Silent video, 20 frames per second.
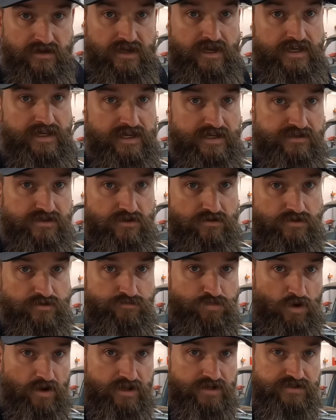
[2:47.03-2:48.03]
and get those
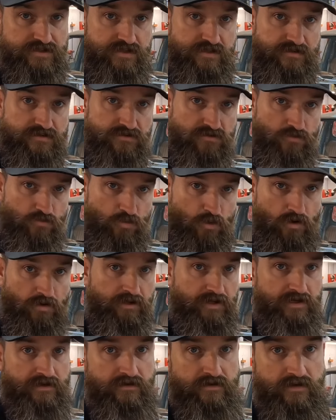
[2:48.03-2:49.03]
brakes to
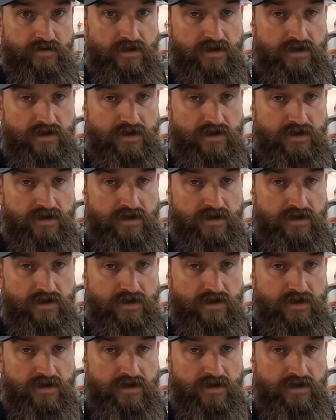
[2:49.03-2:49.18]
working.